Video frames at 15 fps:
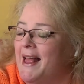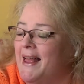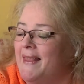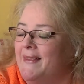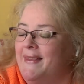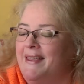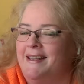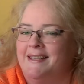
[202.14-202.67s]

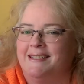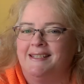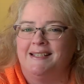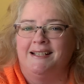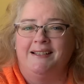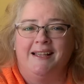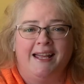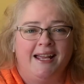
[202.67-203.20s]
And then it's
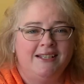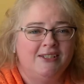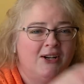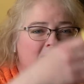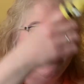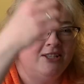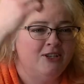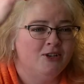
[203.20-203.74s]
gonna land
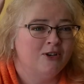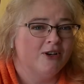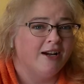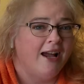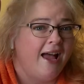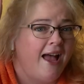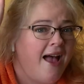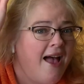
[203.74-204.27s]
on your
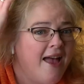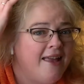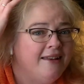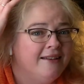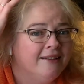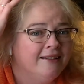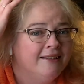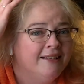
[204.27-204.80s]
head.
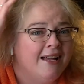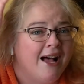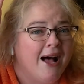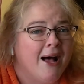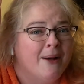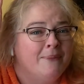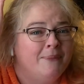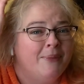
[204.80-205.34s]

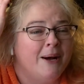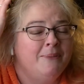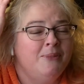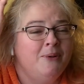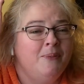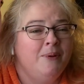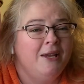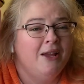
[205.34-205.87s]
A
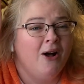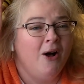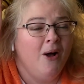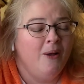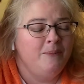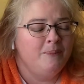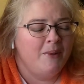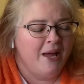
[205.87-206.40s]
bumblebee
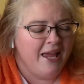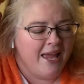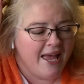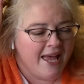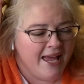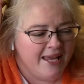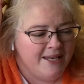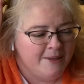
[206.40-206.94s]
on my
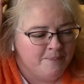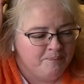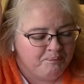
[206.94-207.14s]
head.